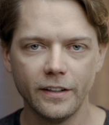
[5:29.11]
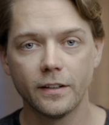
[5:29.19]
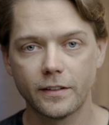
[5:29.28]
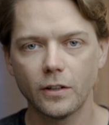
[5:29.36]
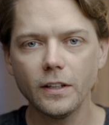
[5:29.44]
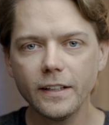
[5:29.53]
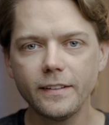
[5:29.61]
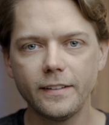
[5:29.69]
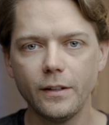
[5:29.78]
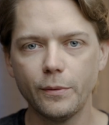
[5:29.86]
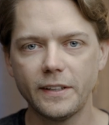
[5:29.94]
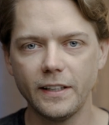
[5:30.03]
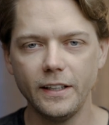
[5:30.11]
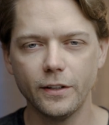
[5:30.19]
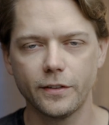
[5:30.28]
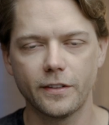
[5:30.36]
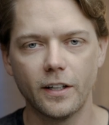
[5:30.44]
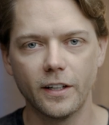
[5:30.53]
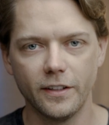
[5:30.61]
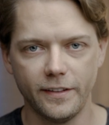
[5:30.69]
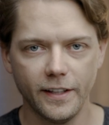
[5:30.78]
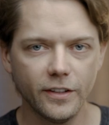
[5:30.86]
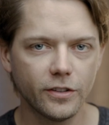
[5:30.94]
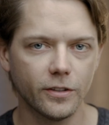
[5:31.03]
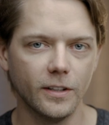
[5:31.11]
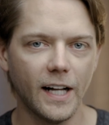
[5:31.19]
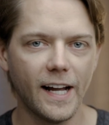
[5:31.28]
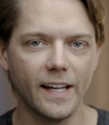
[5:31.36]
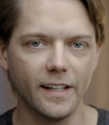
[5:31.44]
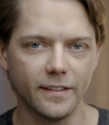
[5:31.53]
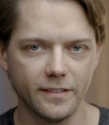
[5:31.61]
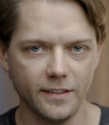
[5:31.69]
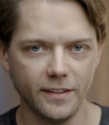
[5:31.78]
So let's see what the EOS R Digital IS